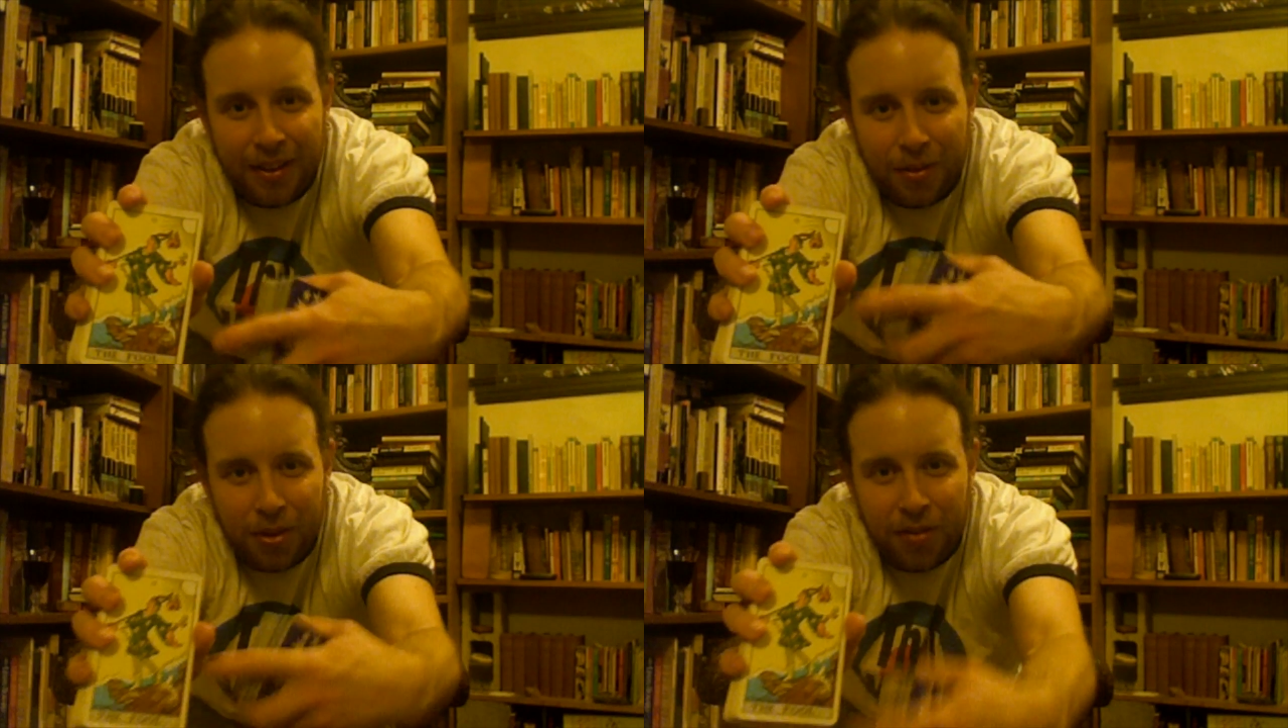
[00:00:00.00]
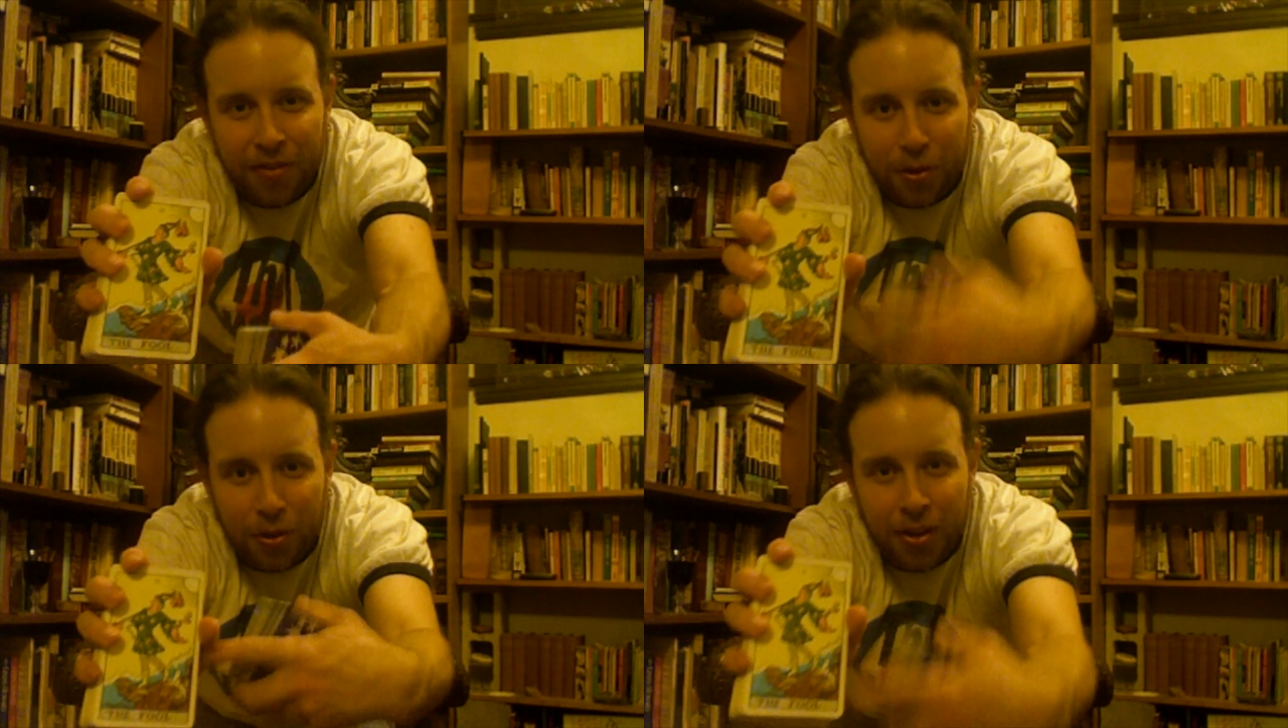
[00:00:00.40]
with the
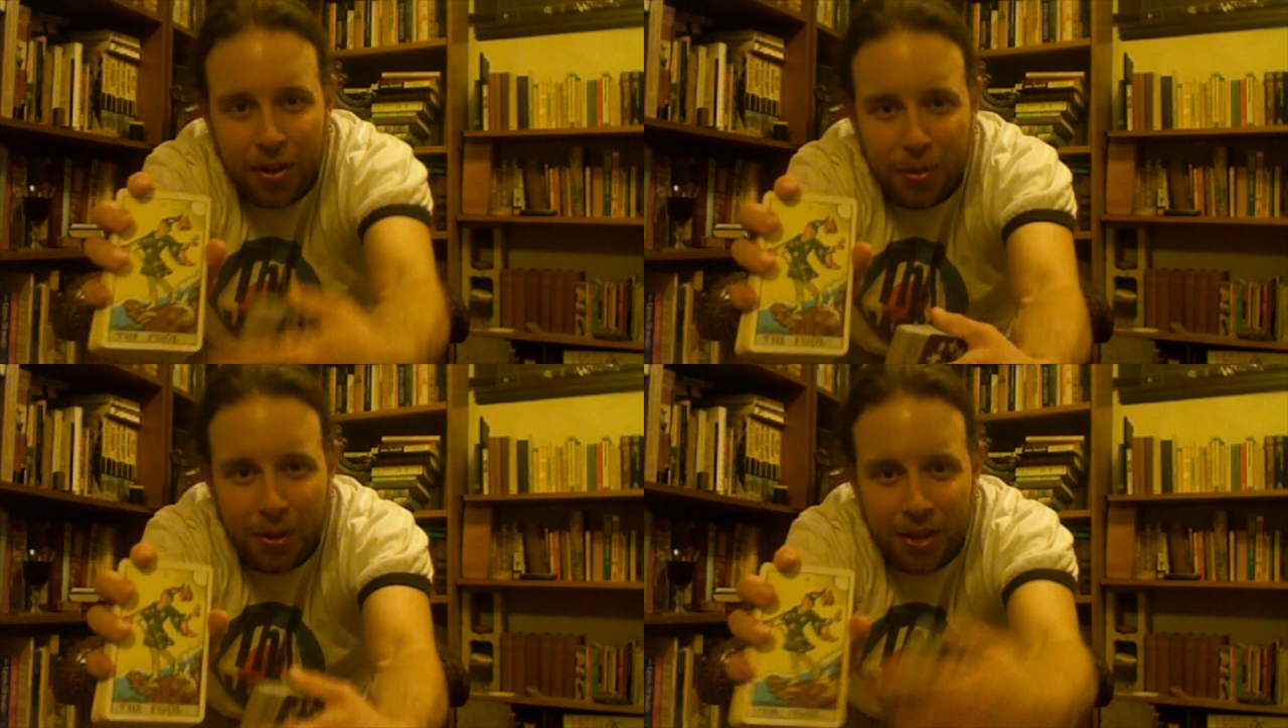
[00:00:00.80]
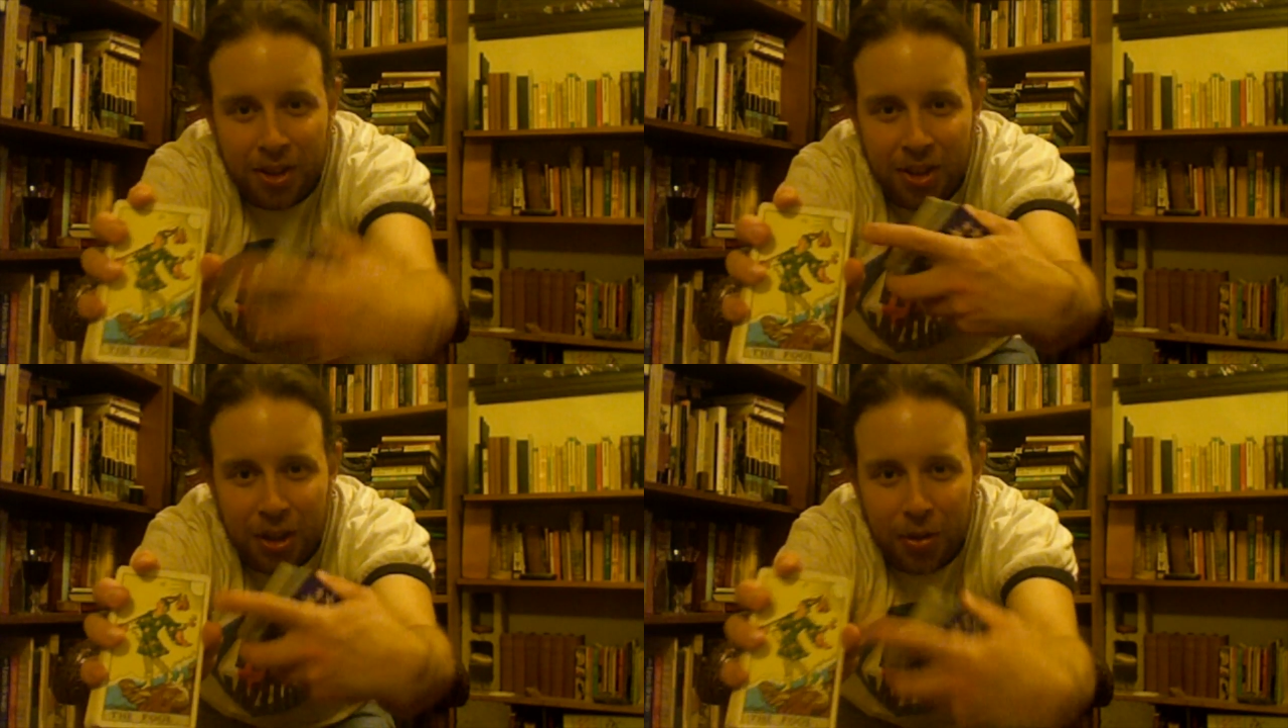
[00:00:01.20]
Fool, this one, it
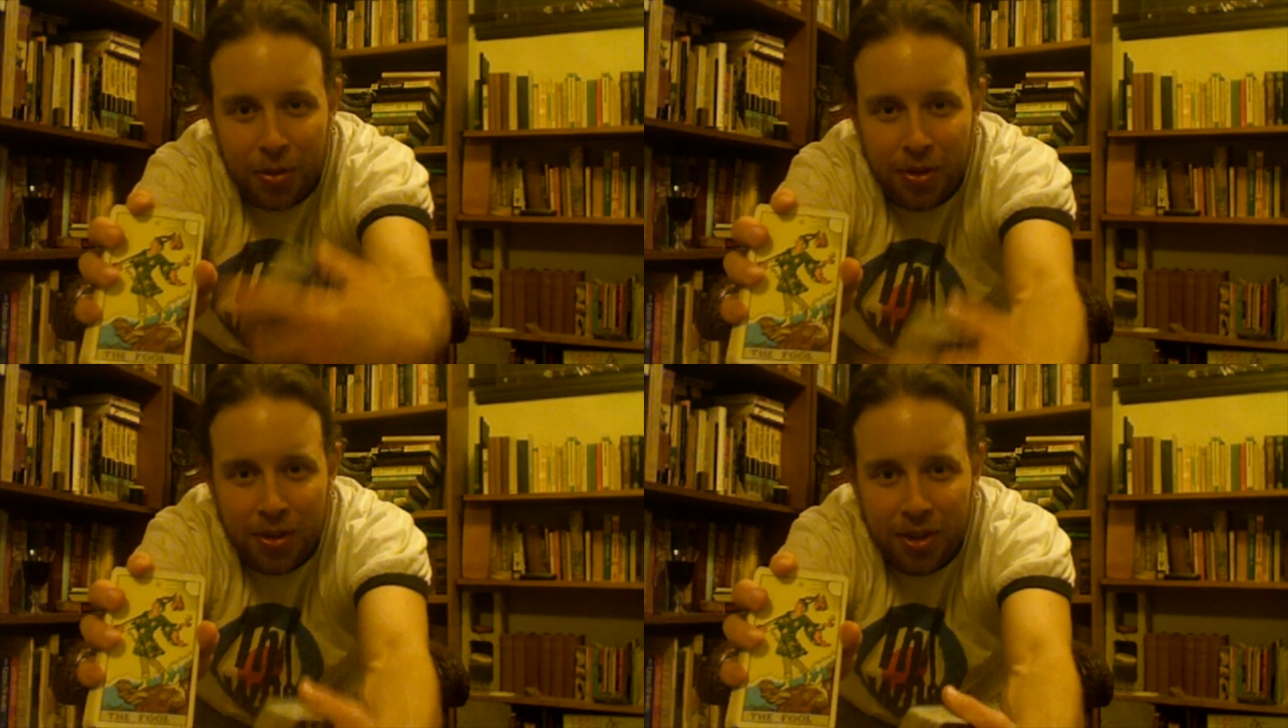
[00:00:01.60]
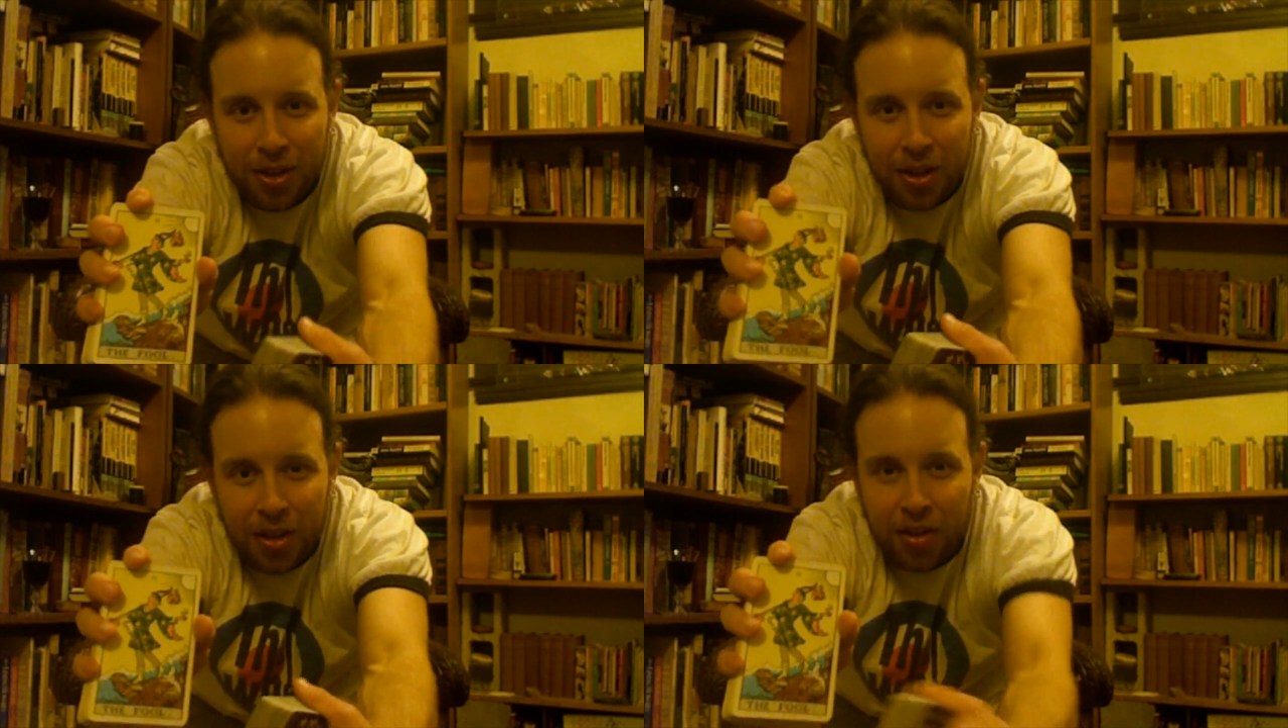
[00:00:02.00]
shows
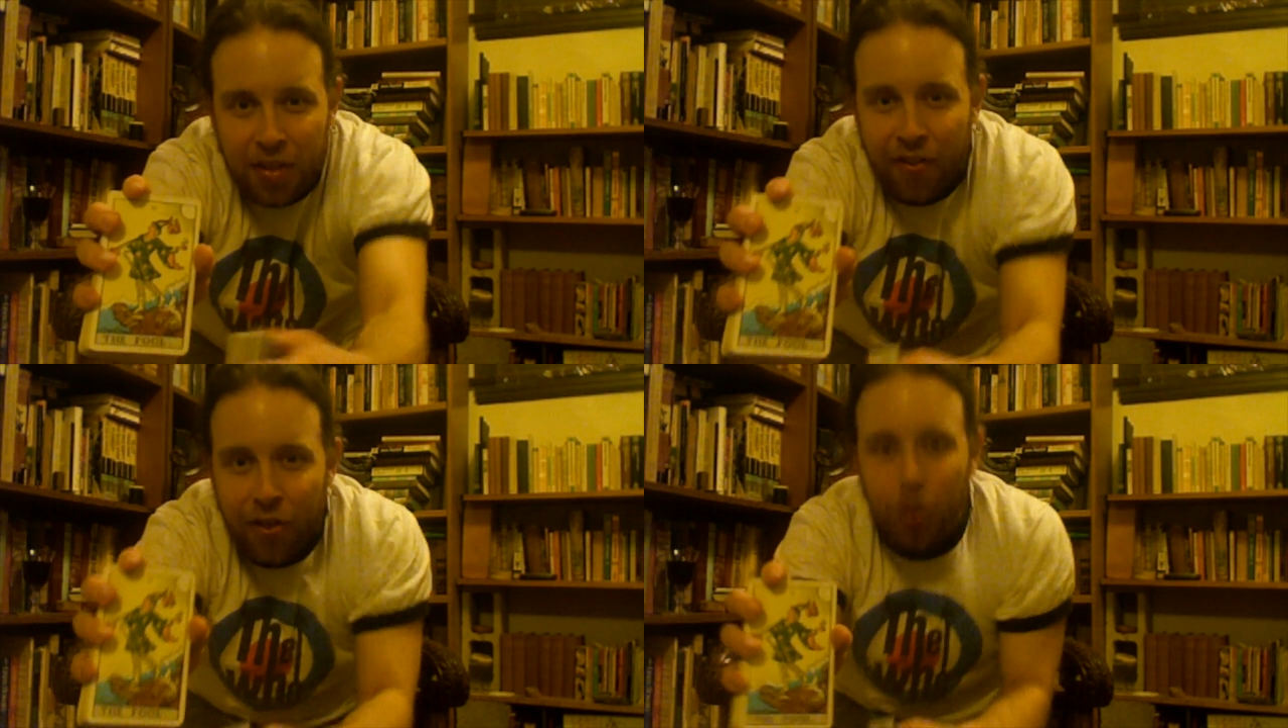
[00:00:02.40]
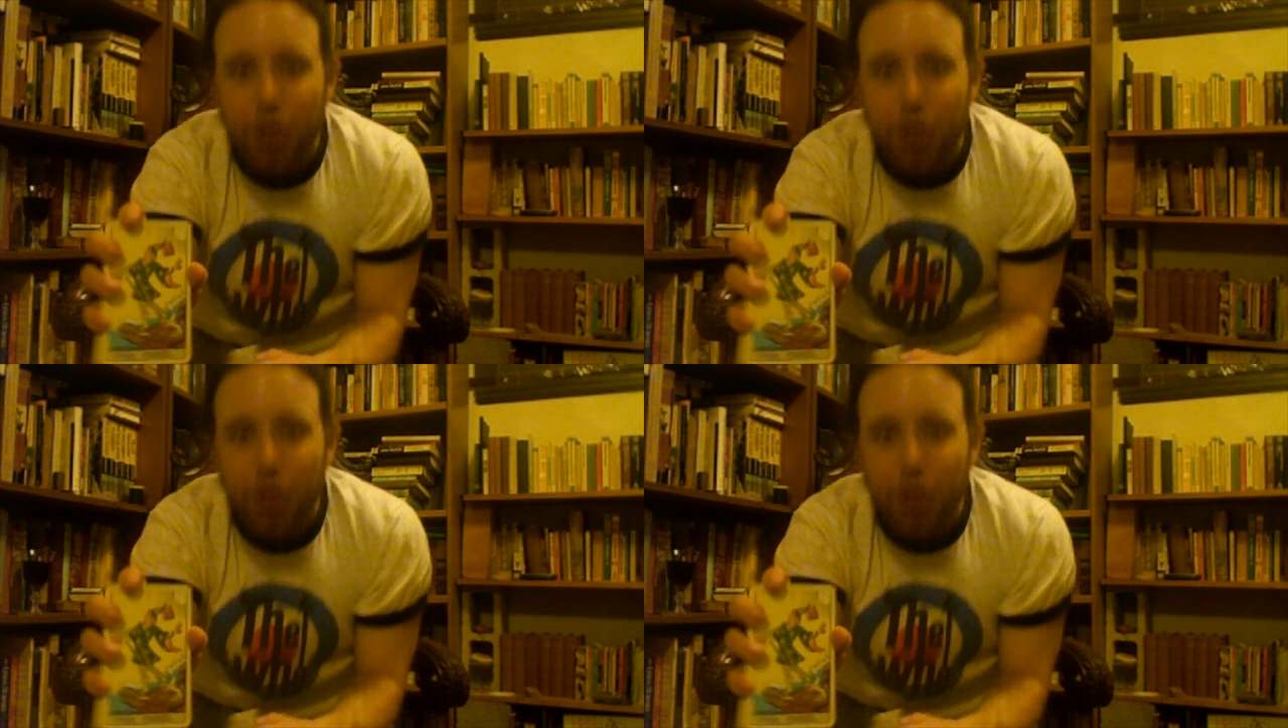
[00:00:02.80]
the full